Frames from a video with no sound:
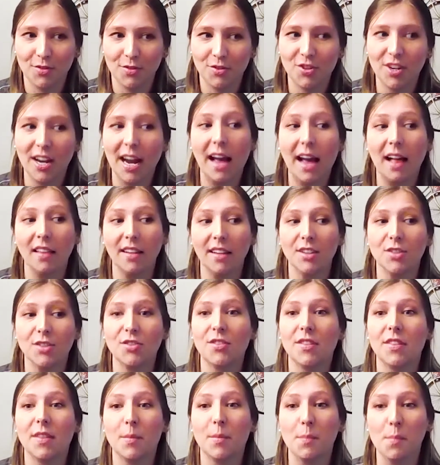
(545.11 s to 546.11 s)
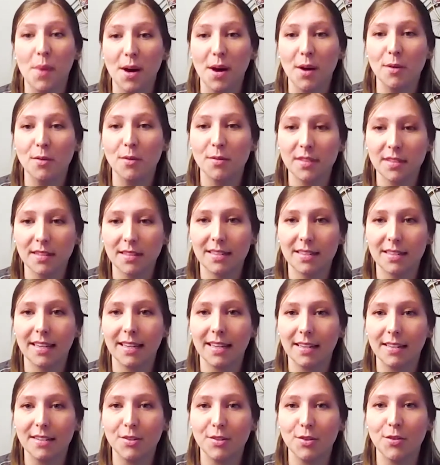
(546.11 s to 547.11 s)
challenged the most
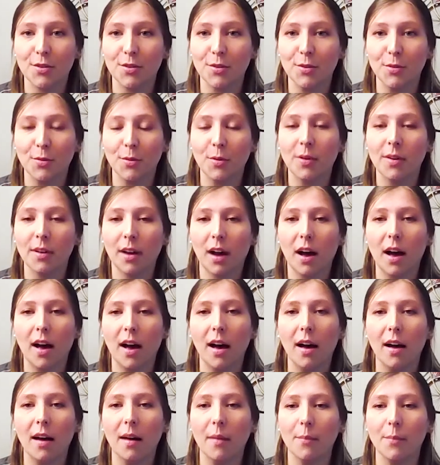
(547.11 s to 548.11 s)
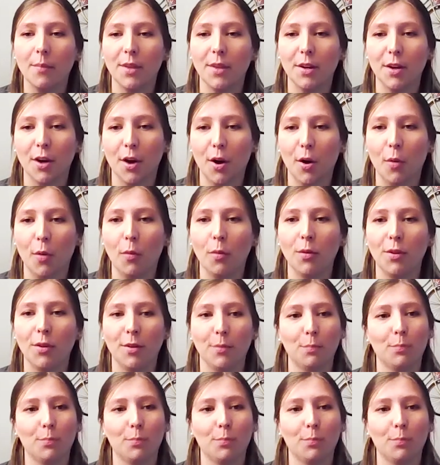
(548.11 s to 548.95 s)
into um, you know